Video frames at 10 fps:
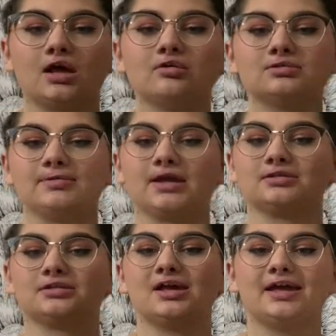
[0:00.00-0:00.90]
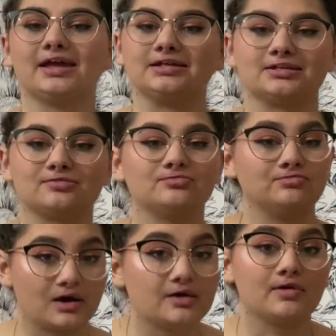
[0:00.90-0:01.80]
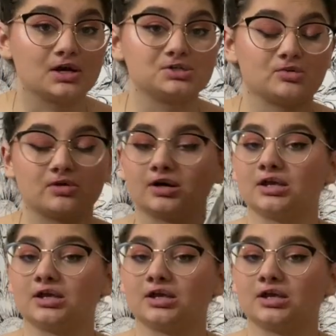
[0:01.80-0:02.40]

else because it's very, very short.